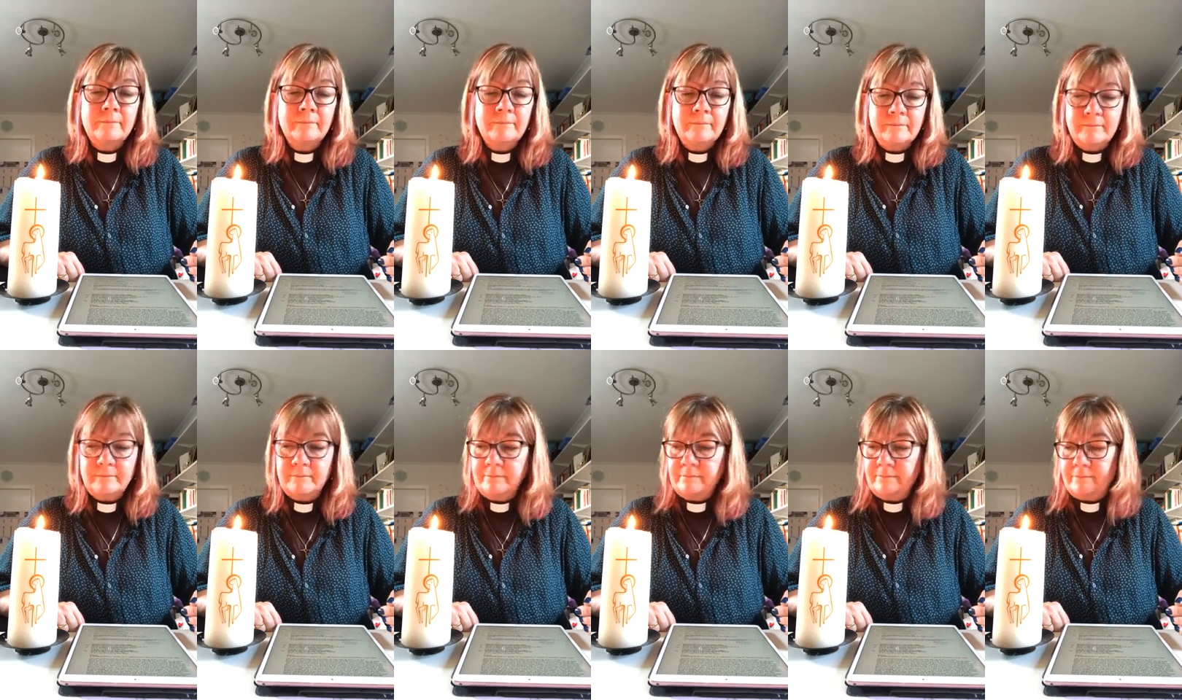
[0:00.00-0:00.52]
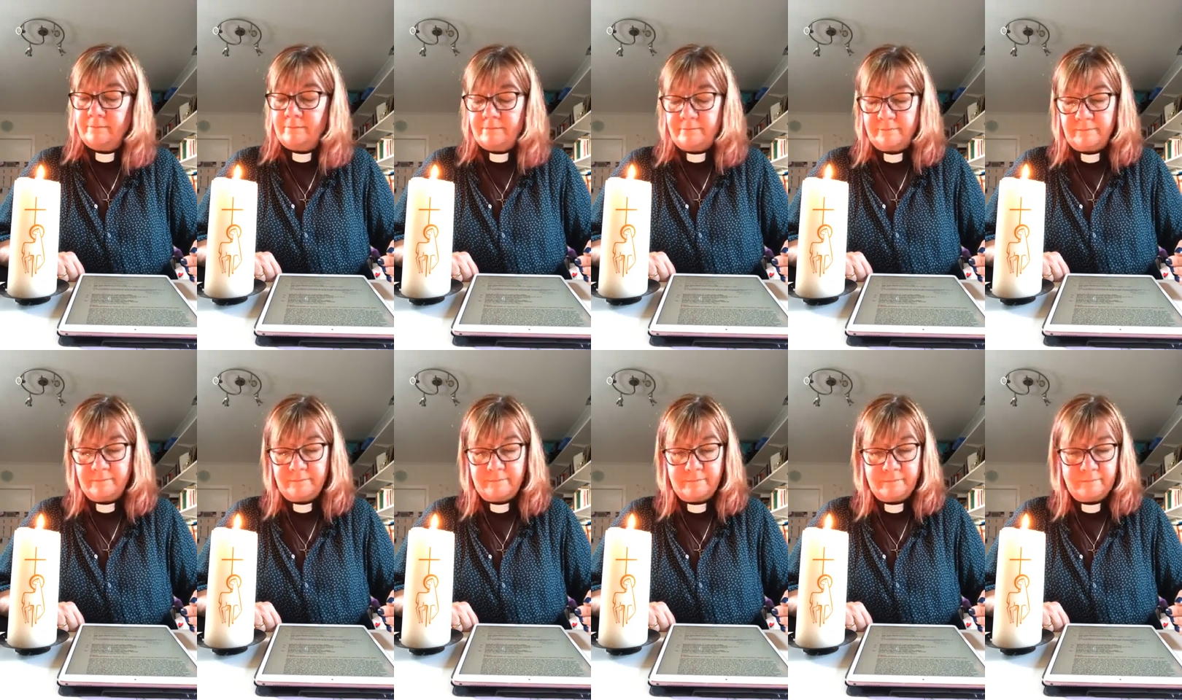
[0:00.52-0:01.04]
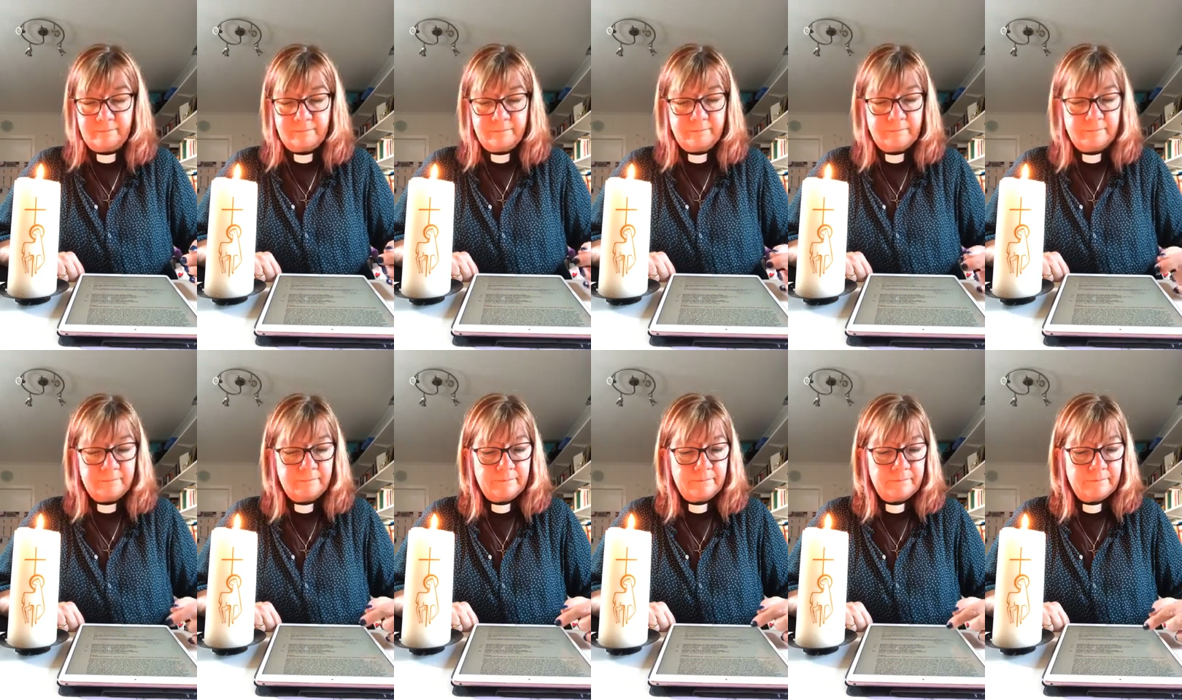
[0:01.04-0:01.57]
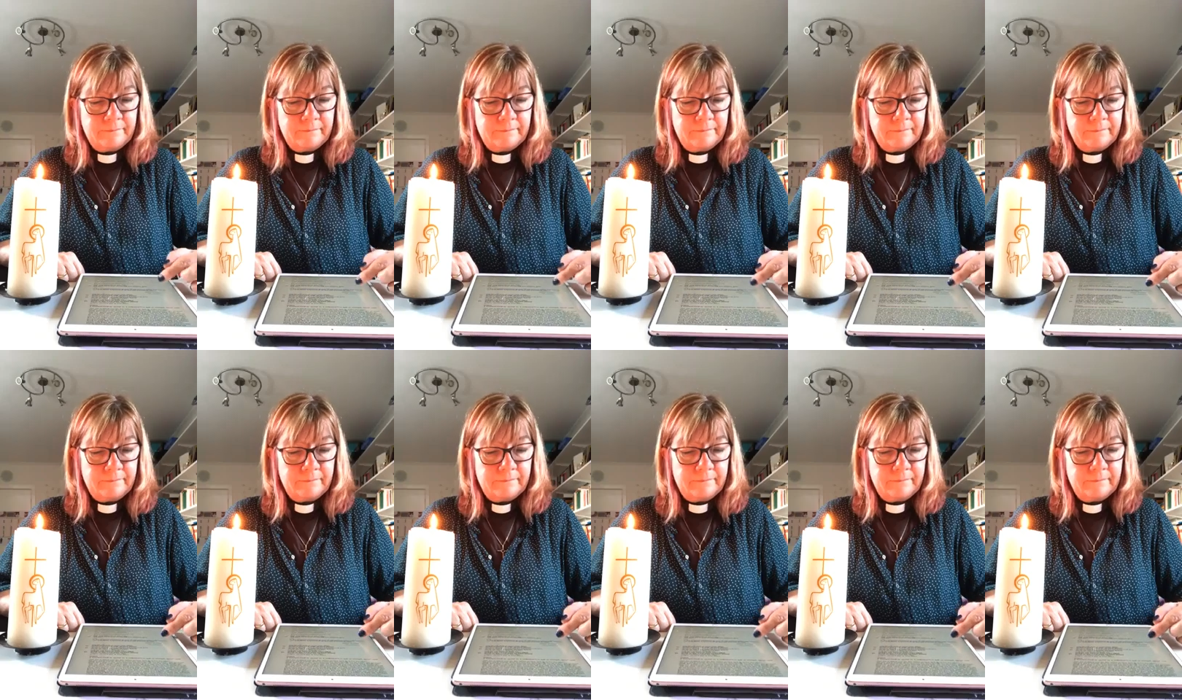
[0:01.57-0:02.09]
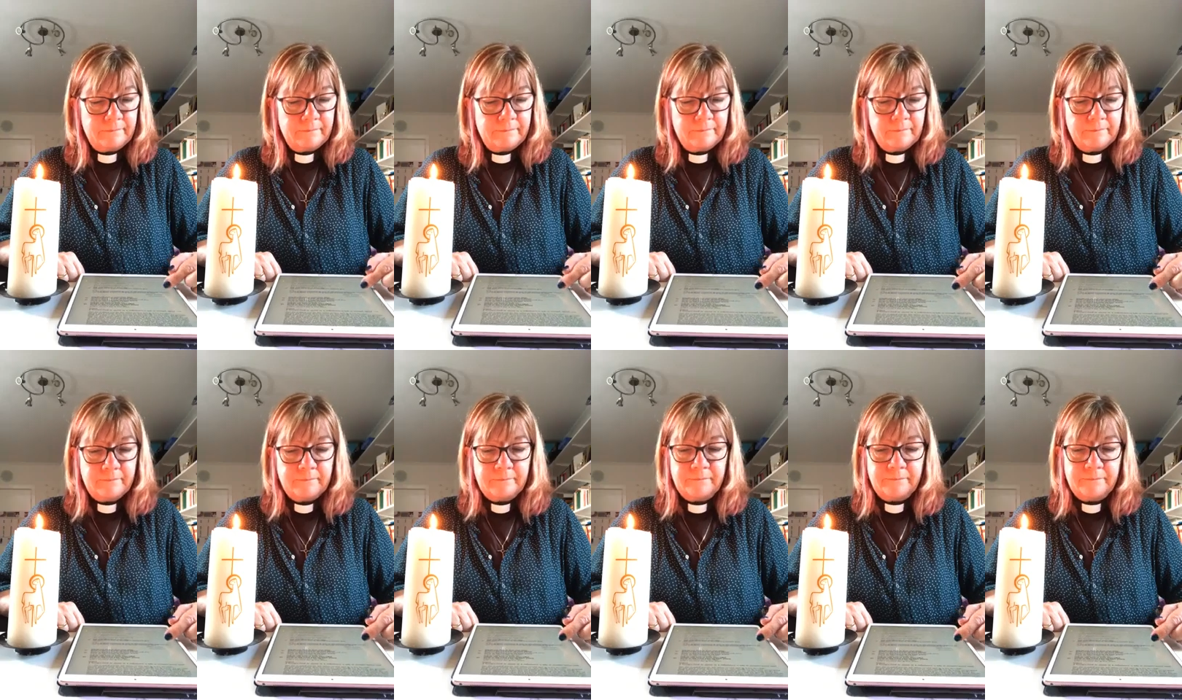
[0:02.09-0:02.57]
[no speech]